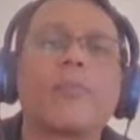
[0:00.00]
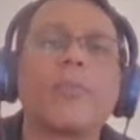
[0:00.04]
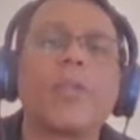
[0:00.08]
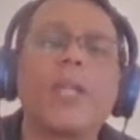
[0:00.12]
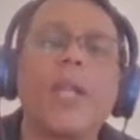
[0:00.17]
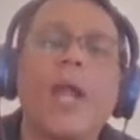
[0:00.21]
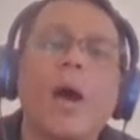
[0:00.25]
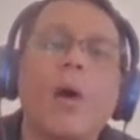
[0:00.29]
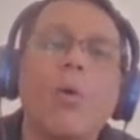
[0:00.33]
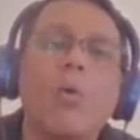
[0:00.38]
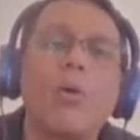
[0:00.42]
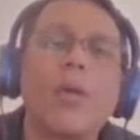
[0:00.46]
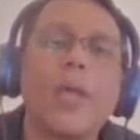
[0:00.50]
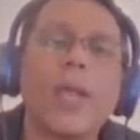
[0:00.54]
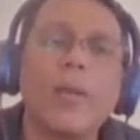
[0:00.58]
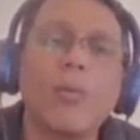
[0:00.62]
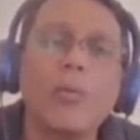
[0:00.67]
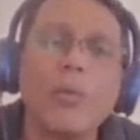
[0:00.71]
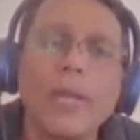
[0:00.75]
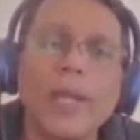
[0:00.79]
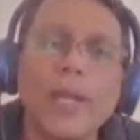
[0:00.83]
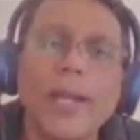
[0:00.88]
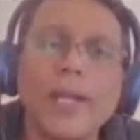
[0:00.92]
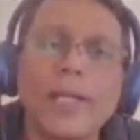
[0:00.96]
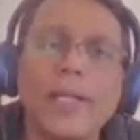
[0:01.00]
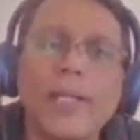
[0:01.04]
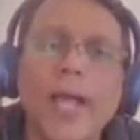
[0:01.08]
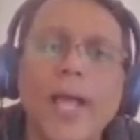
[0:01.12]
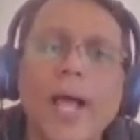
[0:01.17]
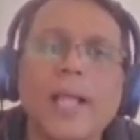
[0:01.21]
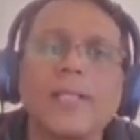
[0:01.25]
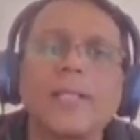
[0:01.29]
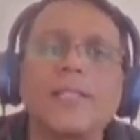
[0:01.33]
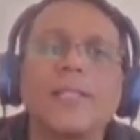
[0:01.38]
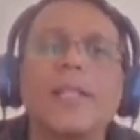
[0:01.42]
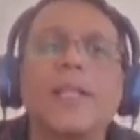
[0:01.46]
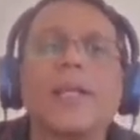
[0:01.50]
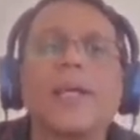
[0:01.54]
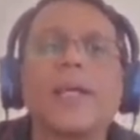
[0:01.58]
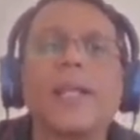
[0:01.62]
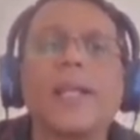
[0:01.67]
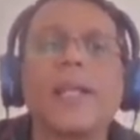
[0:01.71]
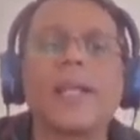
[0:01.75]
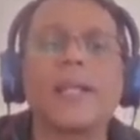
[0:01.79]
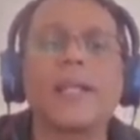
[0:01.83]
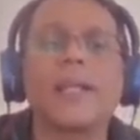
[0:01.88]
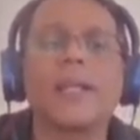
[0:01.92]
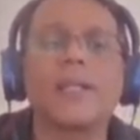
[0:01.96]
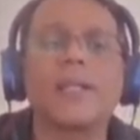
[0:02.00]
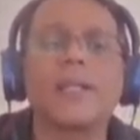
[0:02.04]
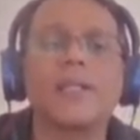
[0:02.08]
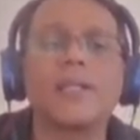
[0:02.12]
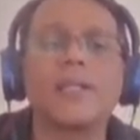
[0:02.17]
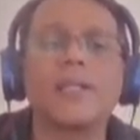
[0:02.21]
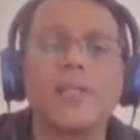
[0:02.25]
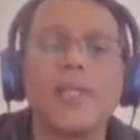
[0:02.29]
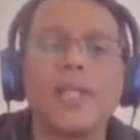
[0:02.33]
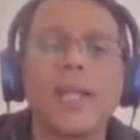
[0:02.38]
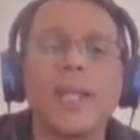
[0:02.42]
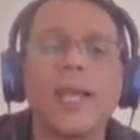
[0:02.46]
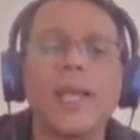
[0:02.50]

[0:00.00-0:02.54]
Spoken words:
Then how can we get the answer correct? See,